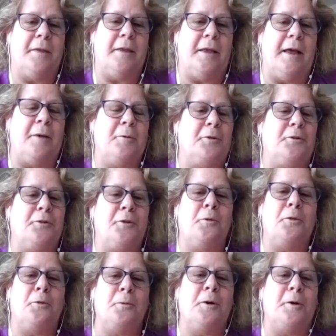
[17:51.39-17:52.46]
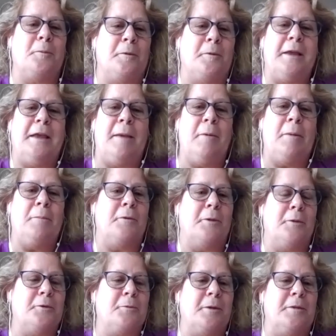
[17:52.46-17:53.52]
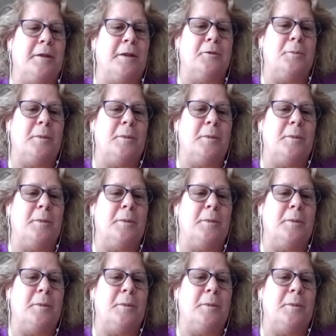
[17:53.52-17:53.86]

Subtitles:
And I was so thrilled when they came up with those three things,